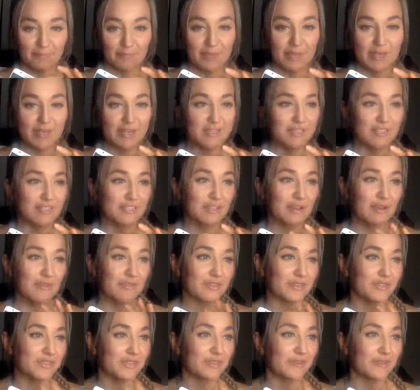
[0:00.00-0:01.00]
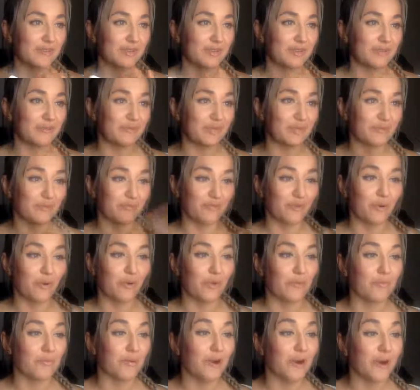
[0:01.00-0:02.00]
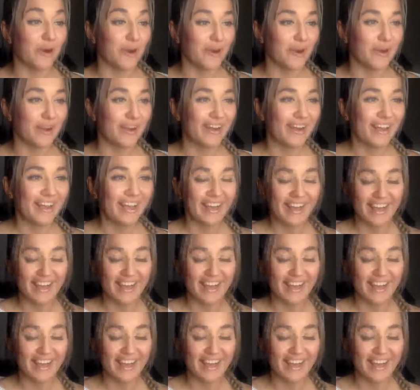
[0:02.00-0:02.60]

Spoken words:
pieces of the screen will fall apart.